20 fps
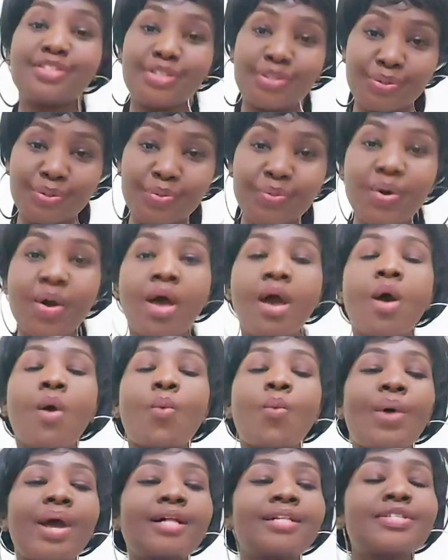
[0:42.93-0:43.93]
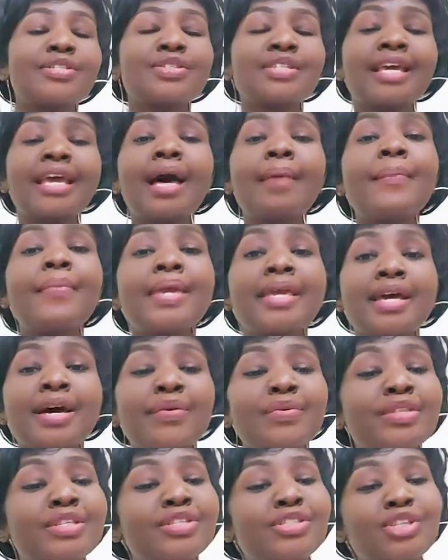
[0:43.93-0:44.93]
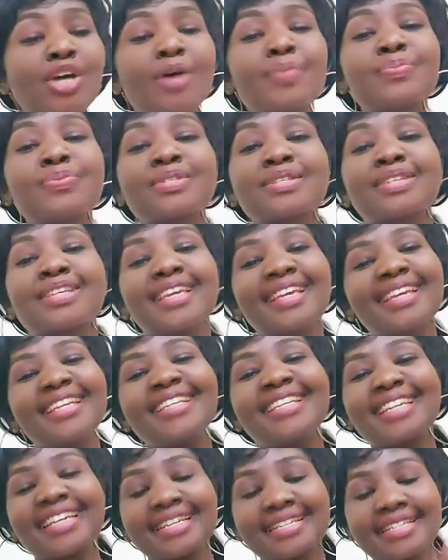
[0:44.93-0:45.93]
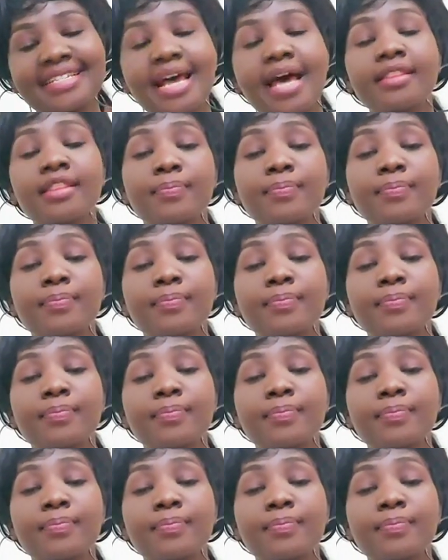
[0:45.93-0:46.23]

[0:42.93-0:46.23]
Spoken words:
you. Well, today I'm here with the jobs in Qatar.